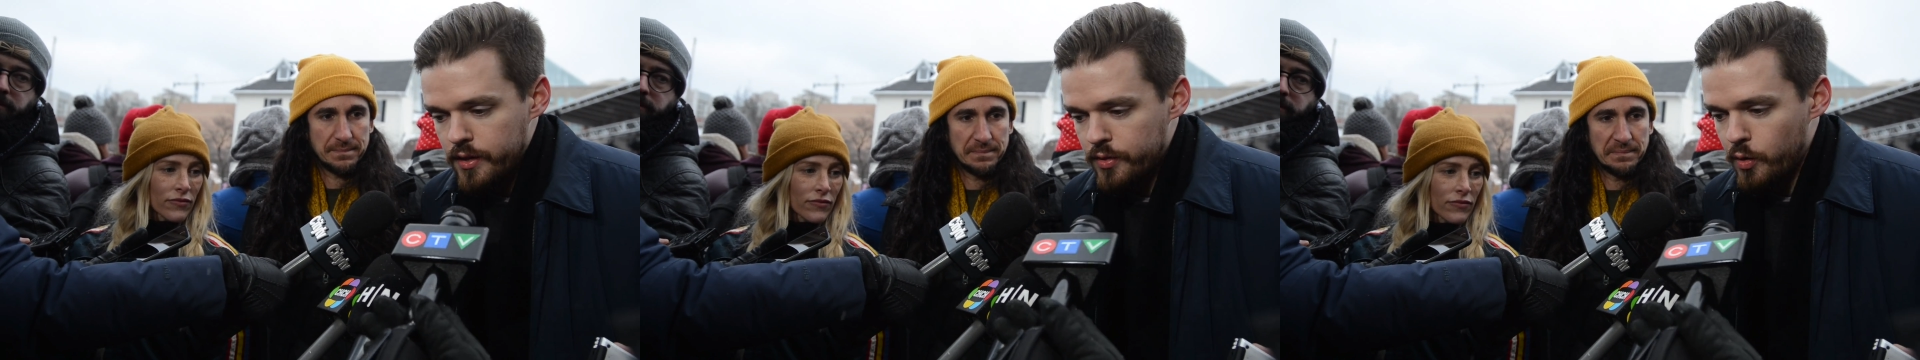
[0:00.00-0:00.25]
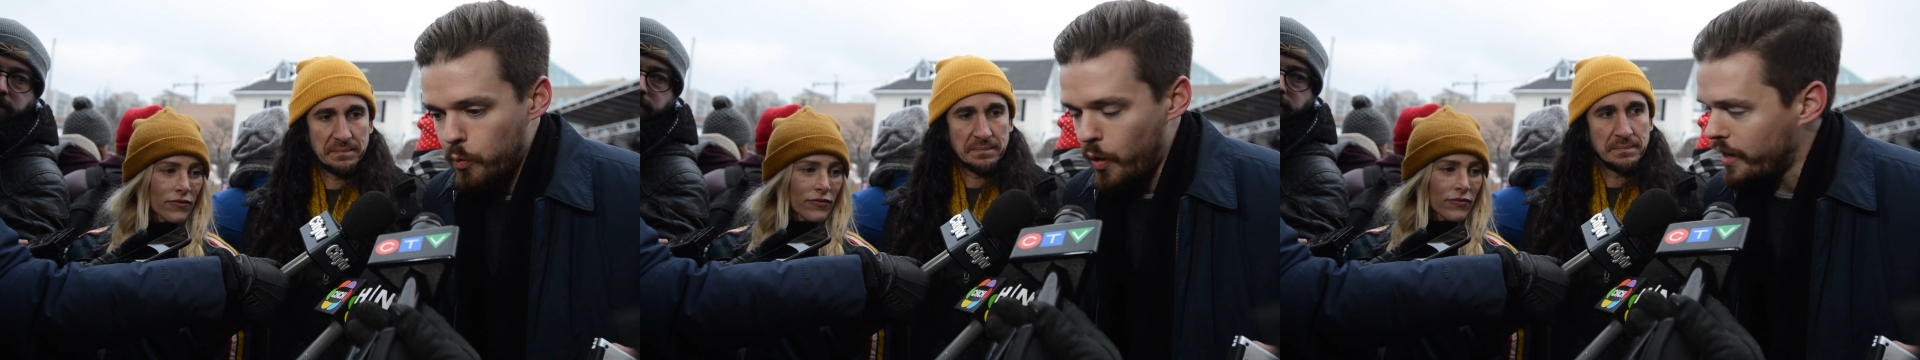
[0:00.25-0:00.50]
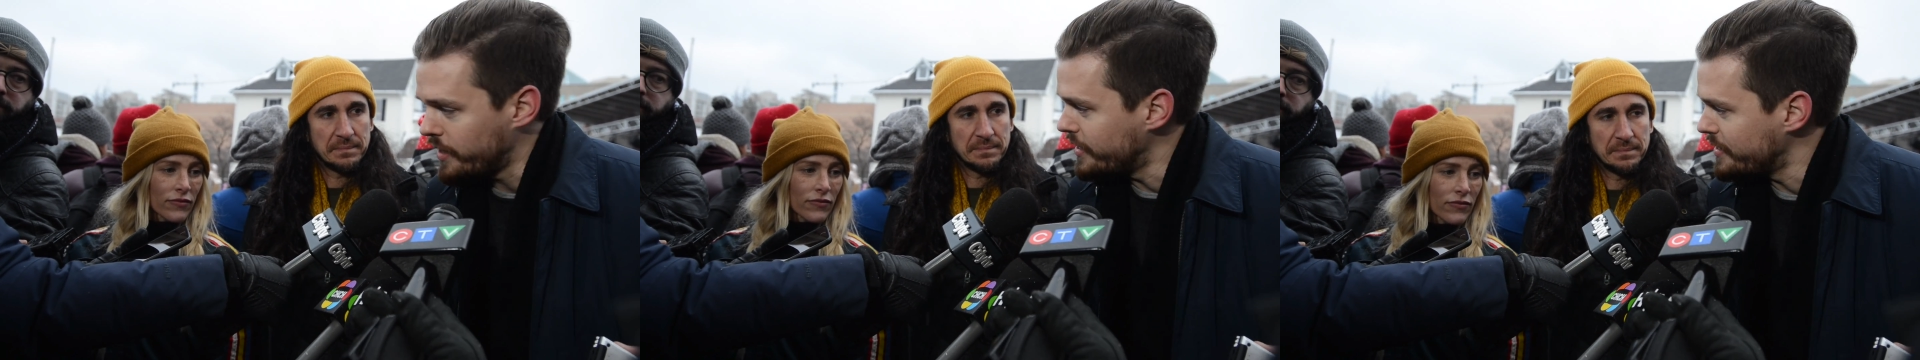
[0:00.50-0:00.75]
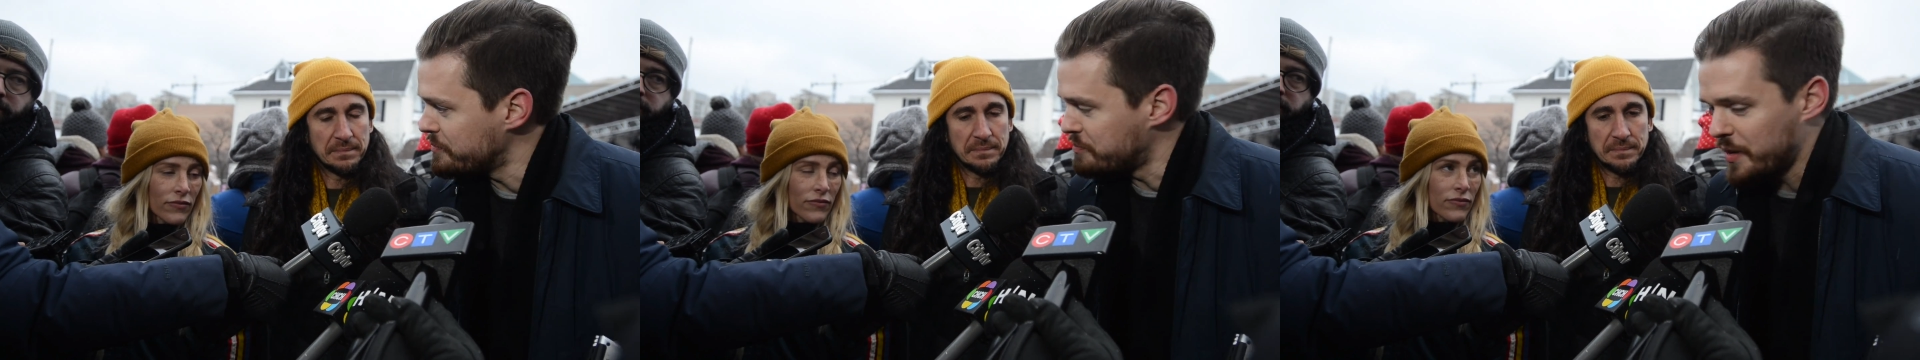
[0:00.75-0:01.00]
Speaker 1: the one
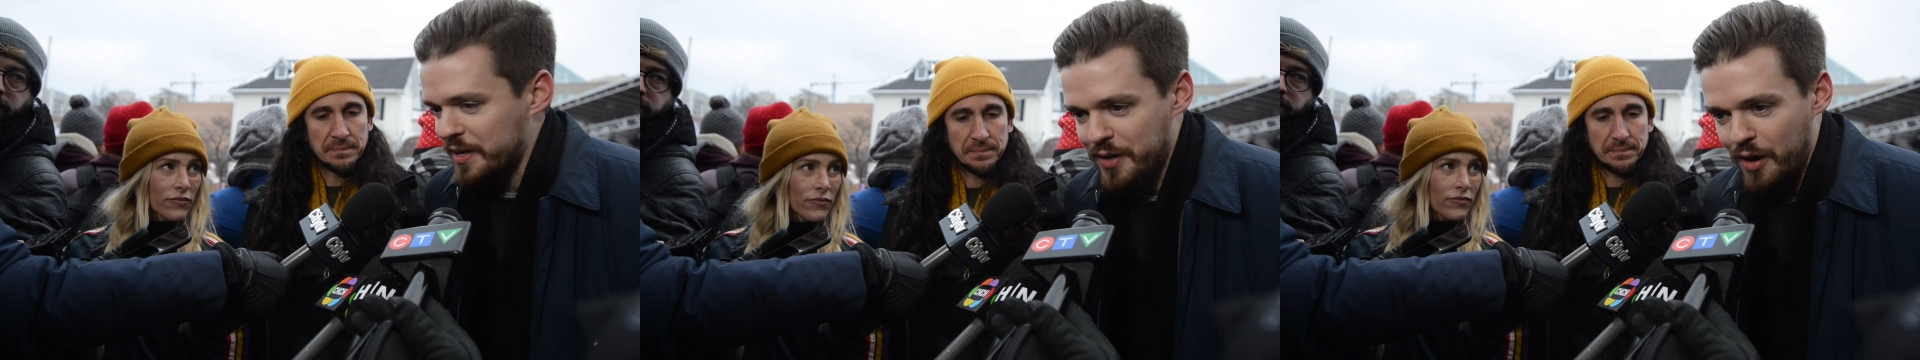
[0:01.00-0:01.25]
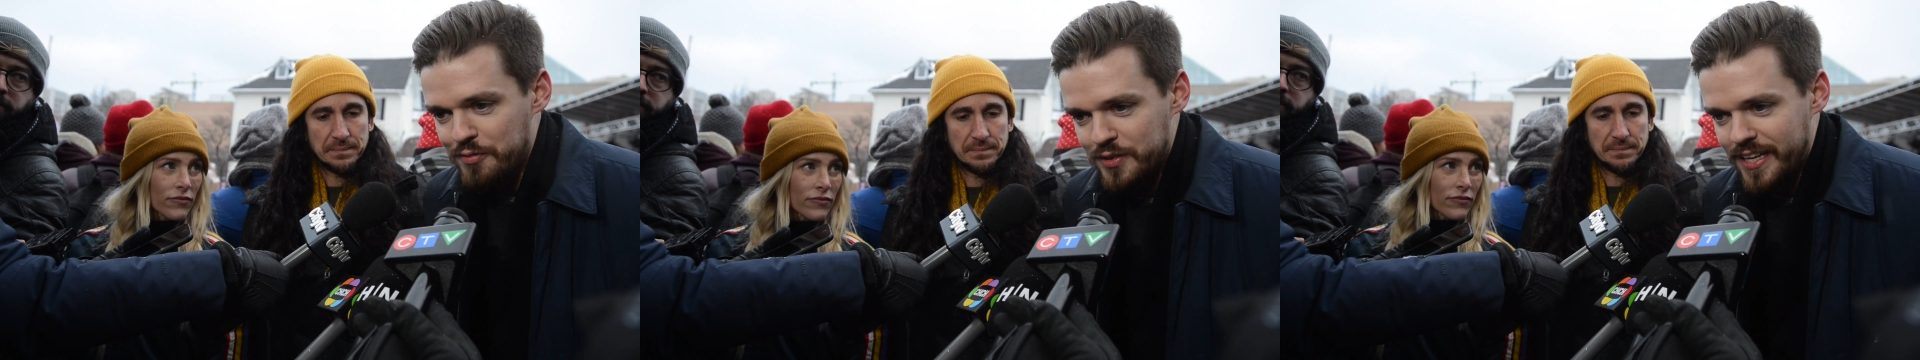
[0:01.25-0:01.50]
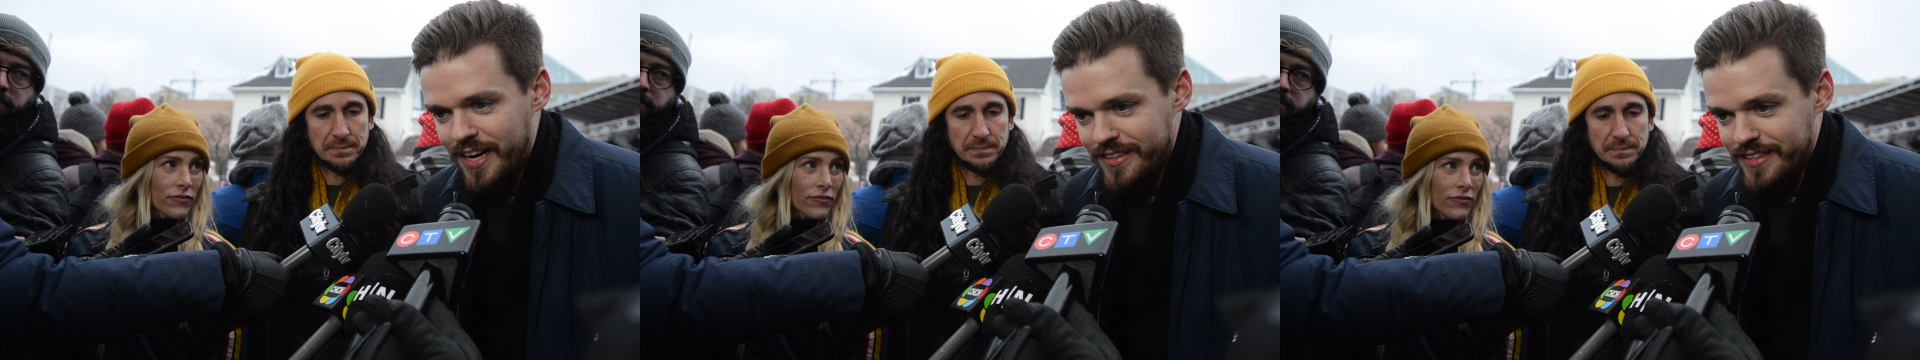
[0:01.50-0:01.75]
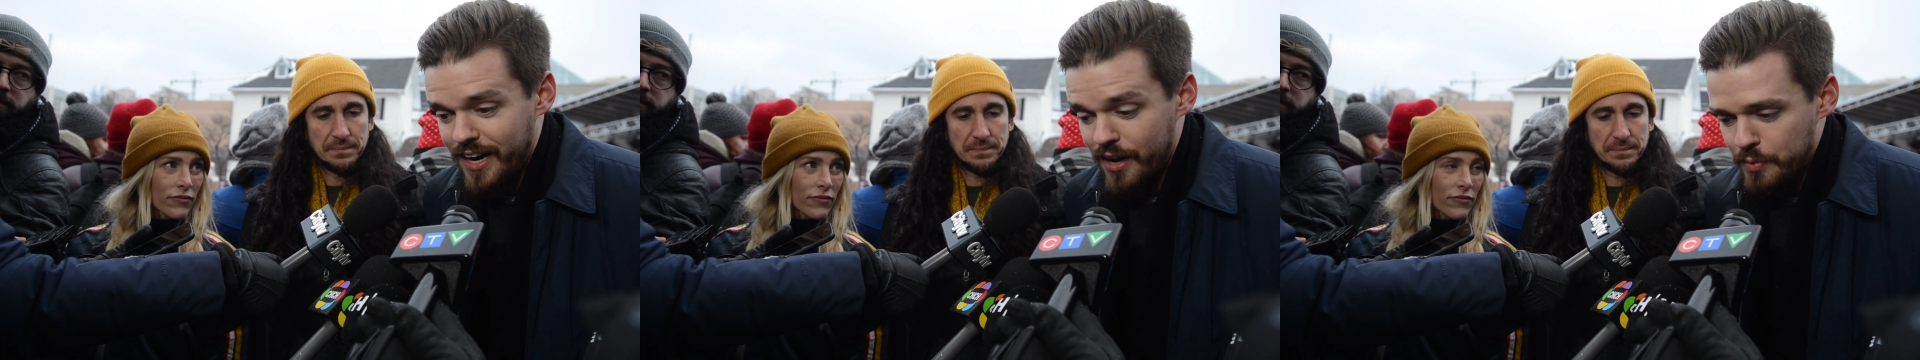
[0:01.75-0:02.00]
bit of comfort that I
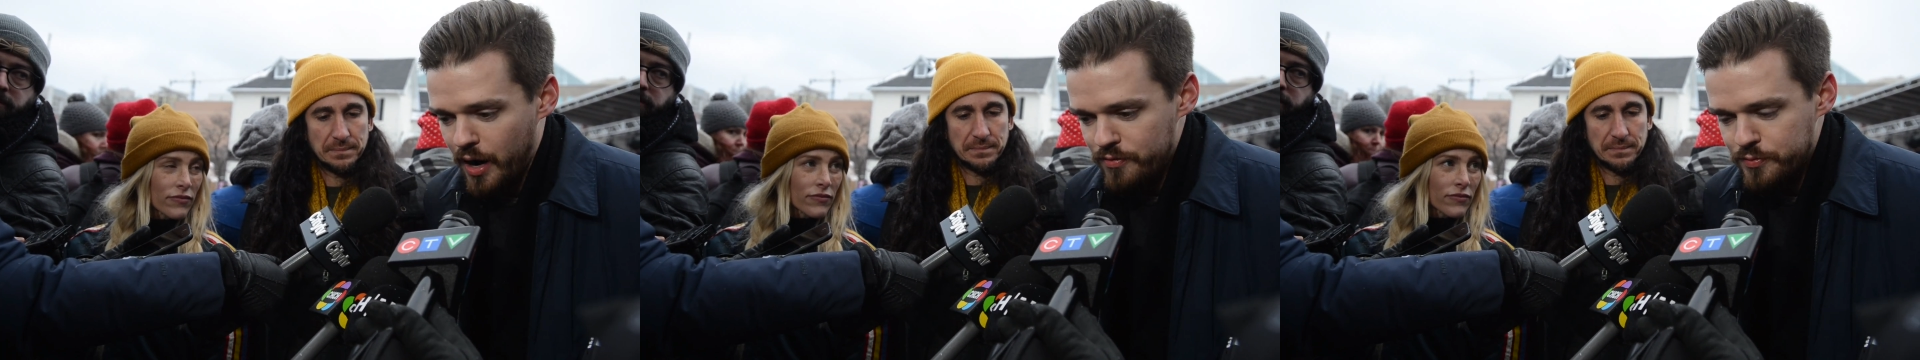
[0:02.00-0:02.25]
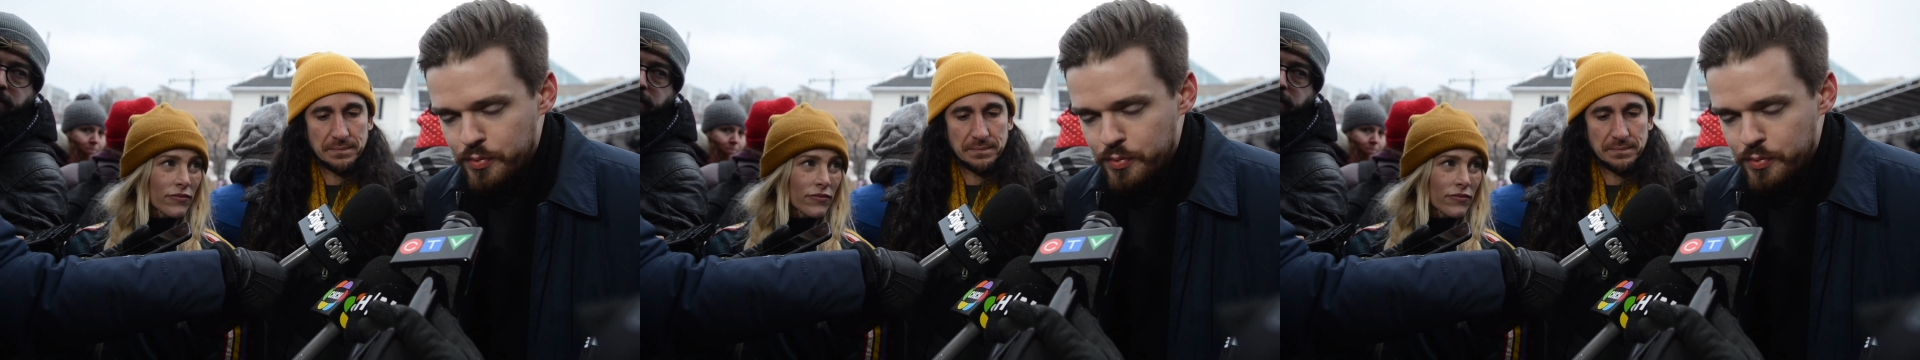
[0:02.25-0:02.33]
that I've, I've,